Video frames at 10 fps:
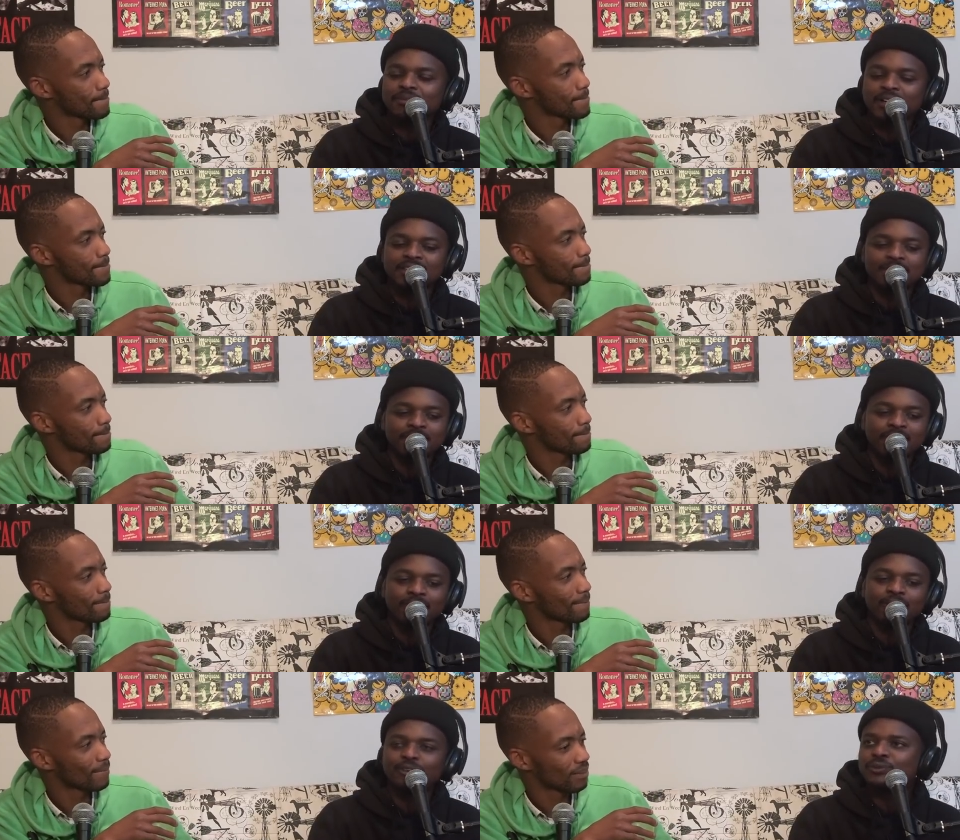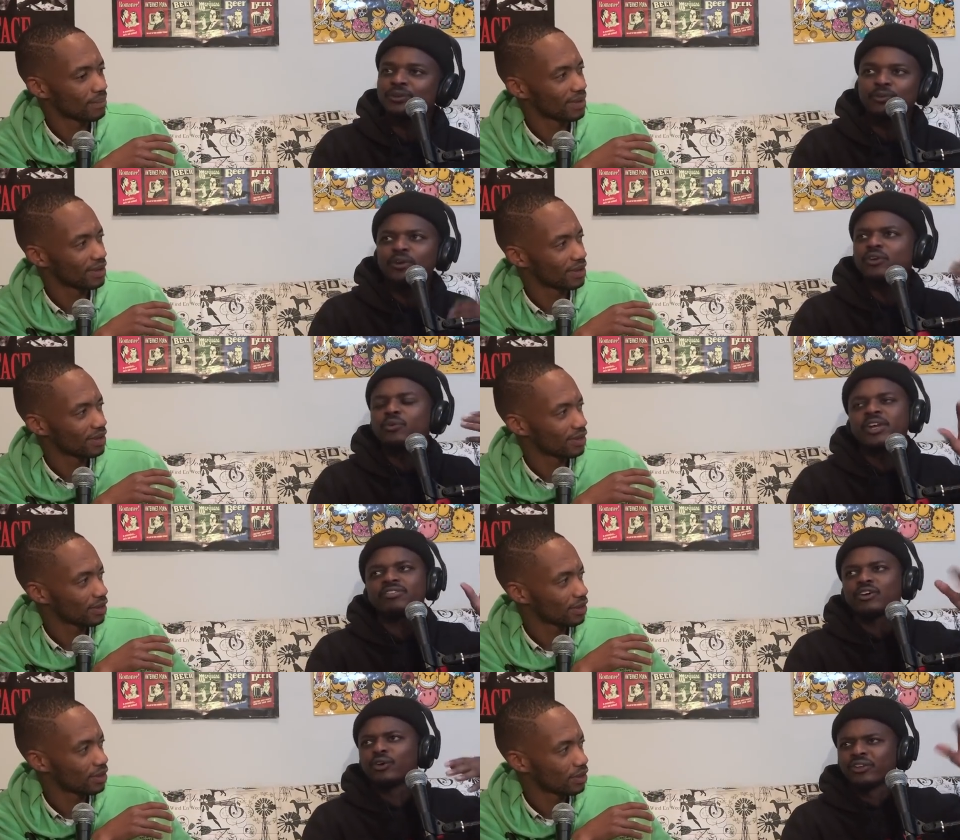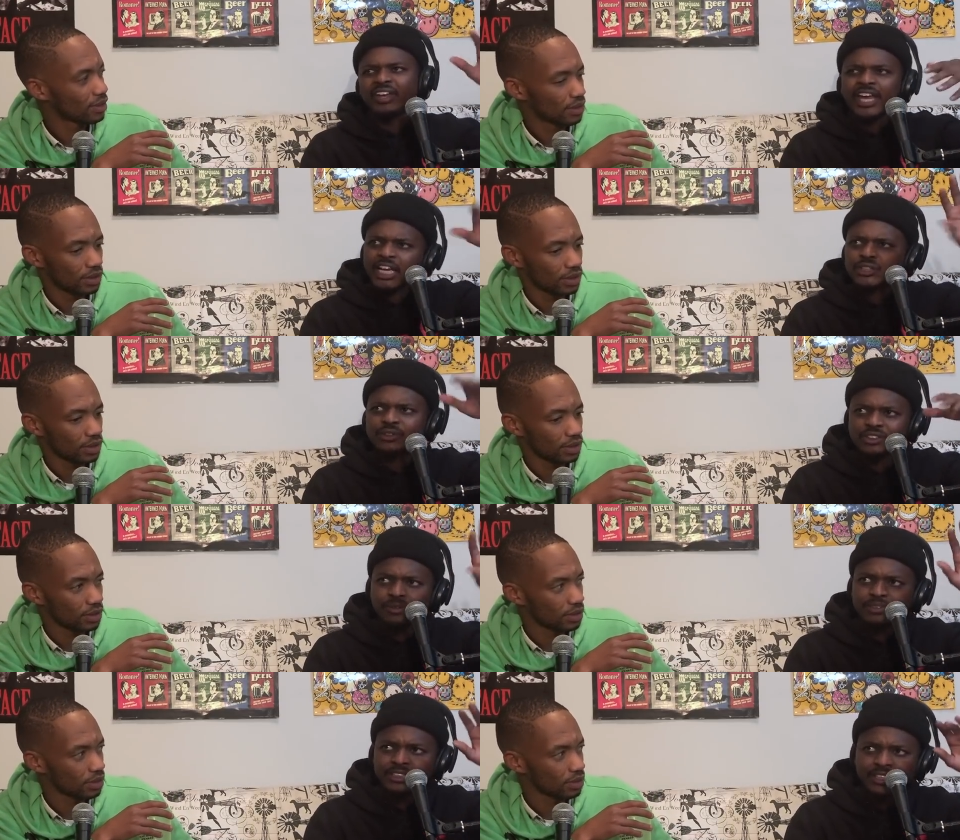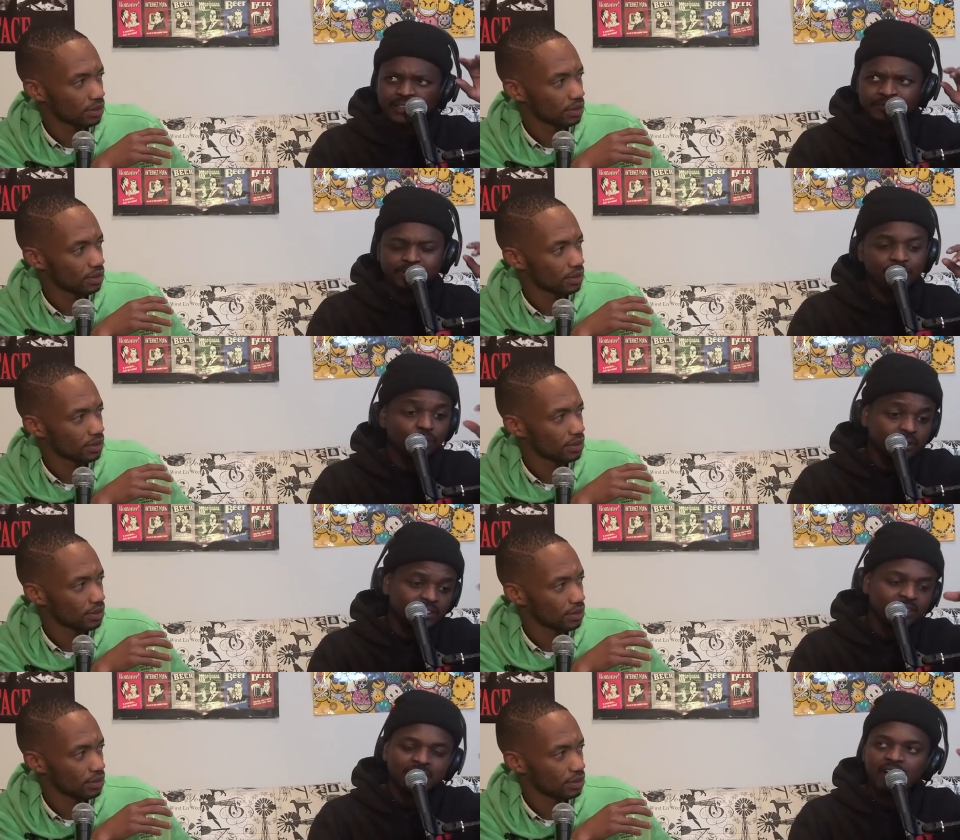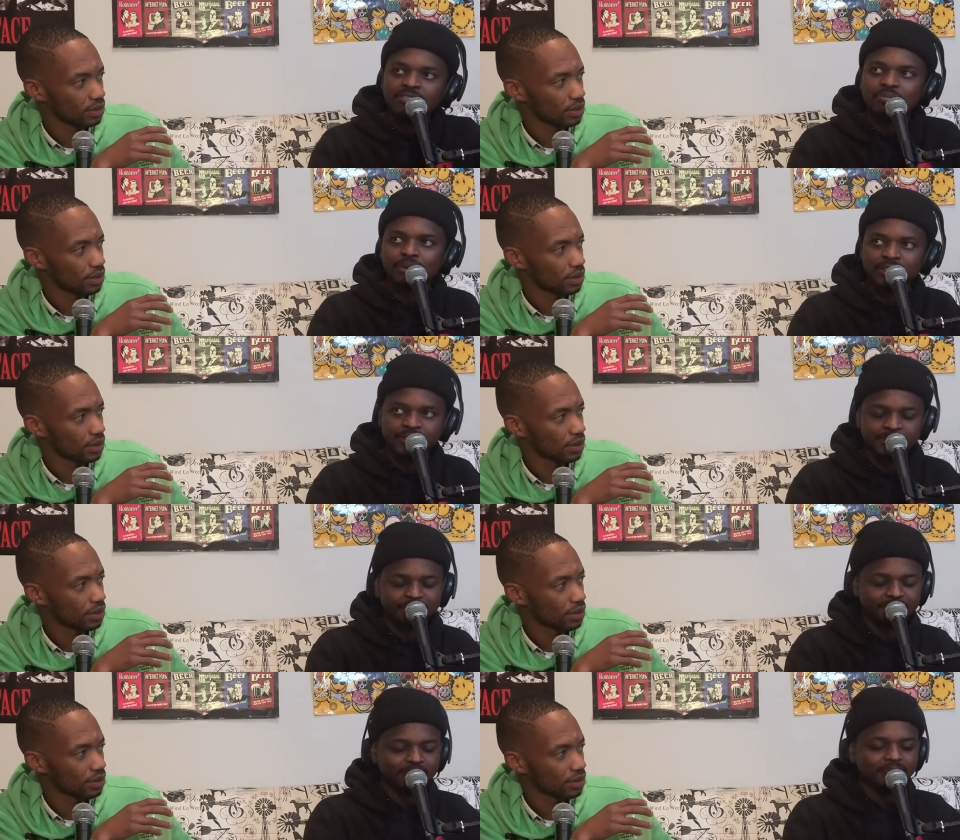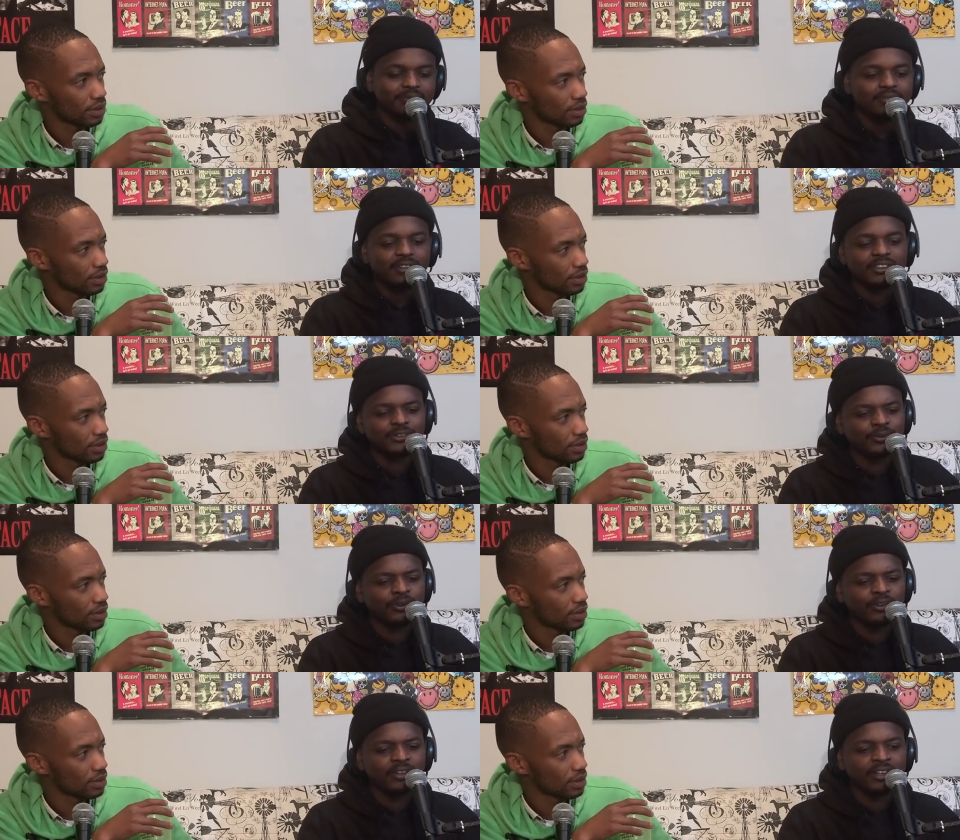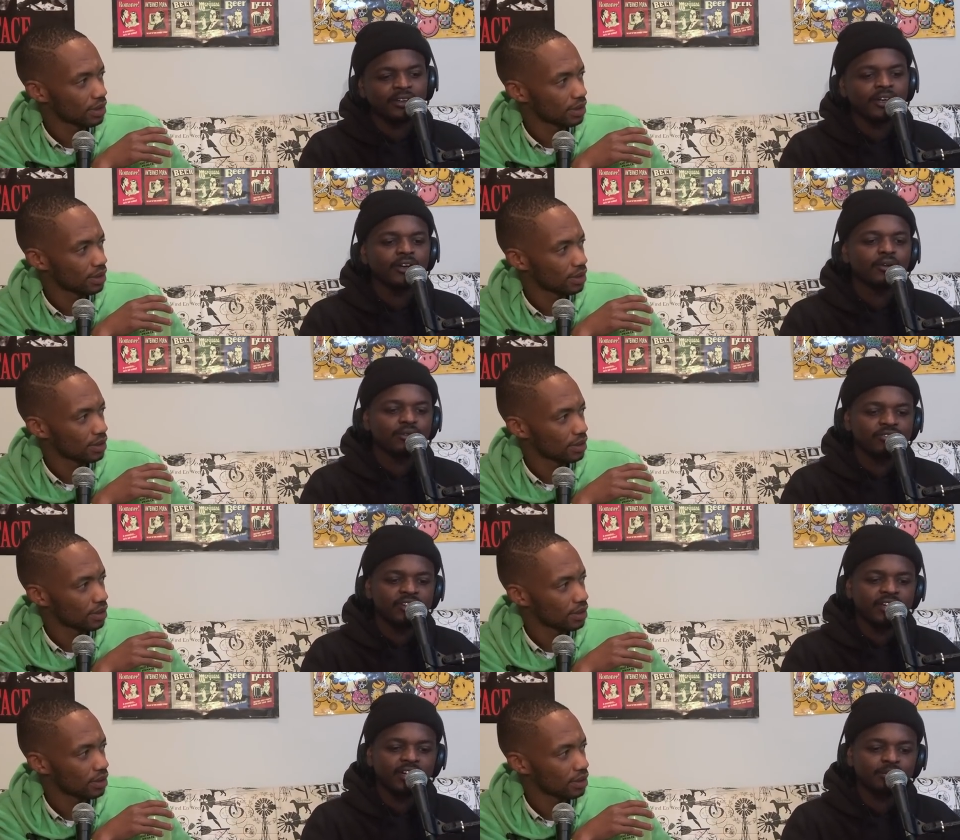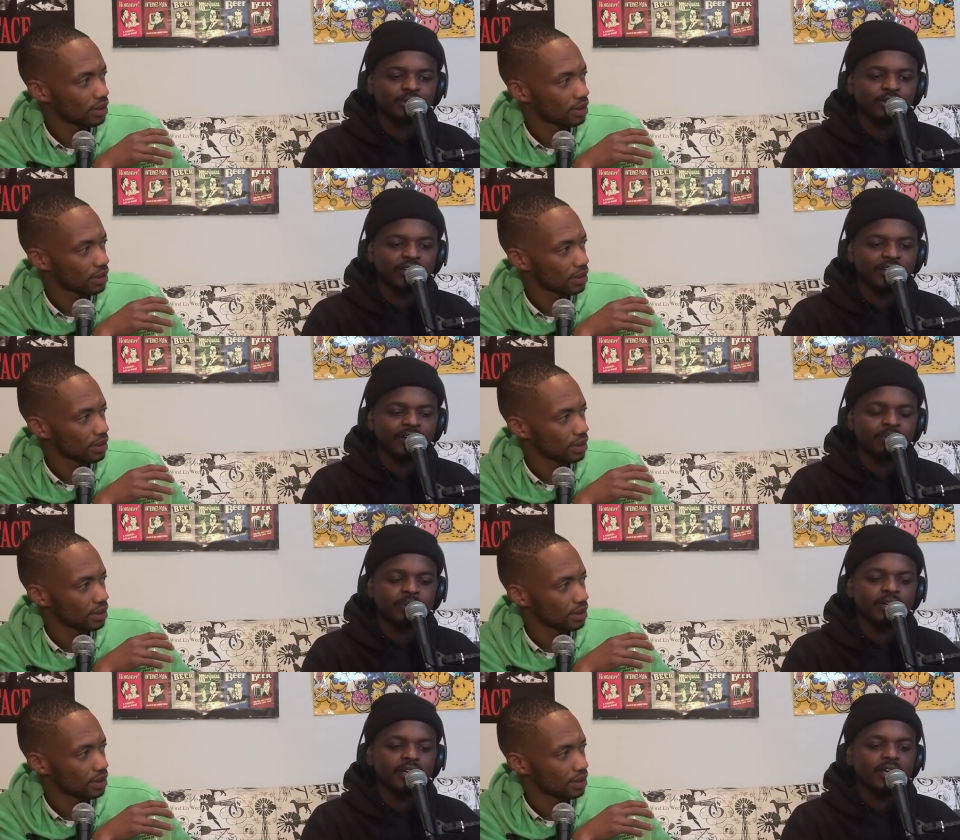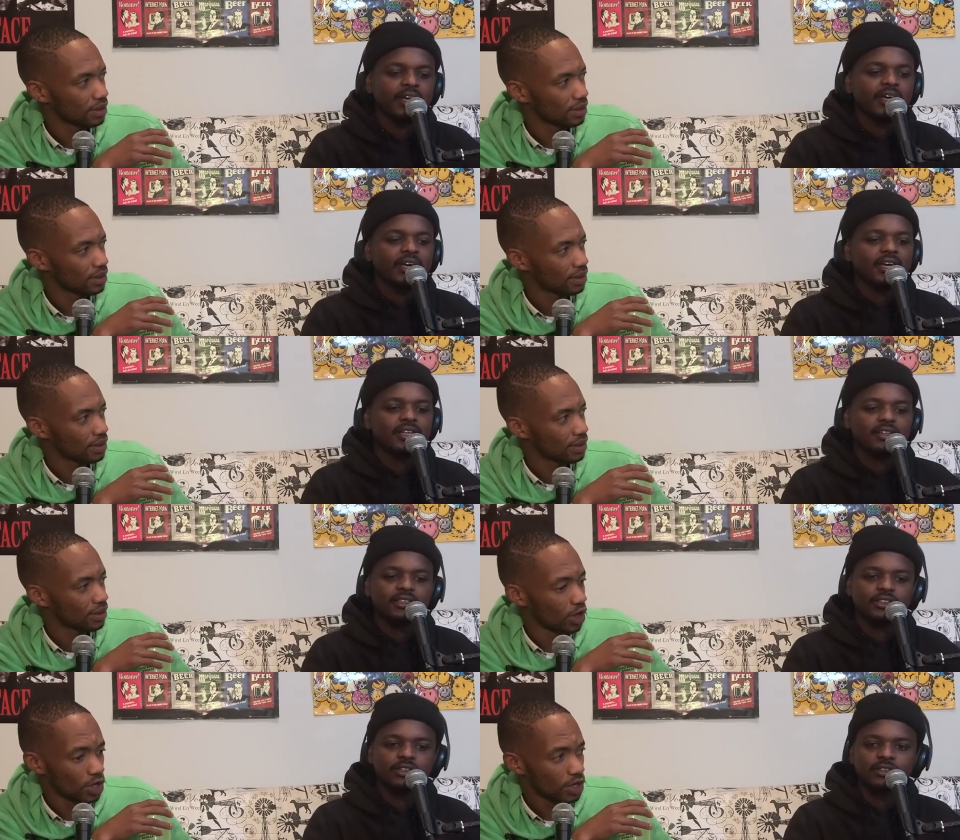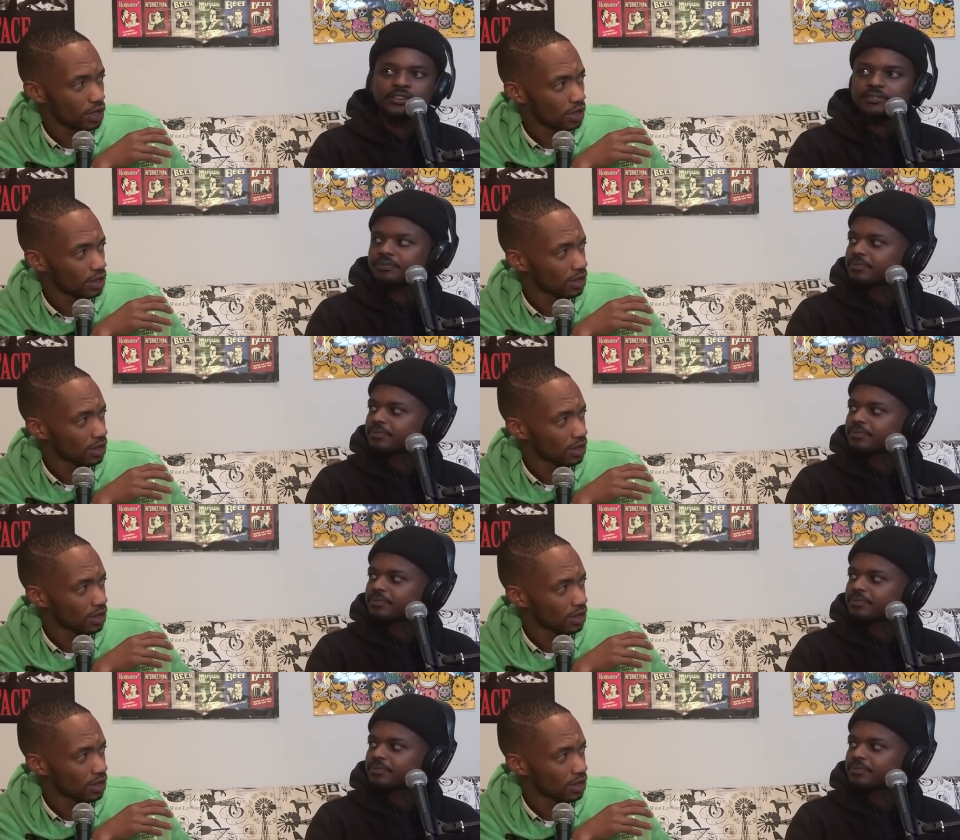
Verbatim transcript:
Speaker 1: uh, some uh, alcohol because we we don't we never go to the actual Durban July. Oh, okay. It's just the after parties. So we go there. We're filling up, stocking up, and then these On? girls